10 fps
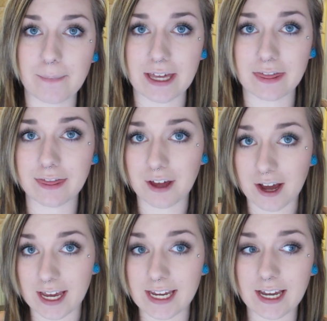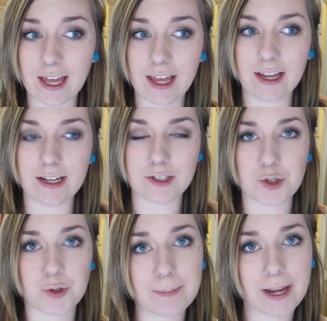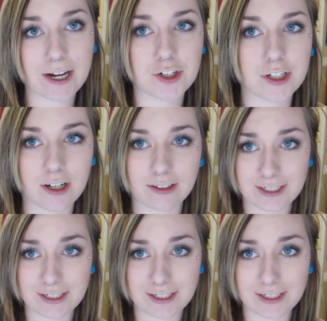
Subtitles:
my thigh. It's a dream catcher. I'll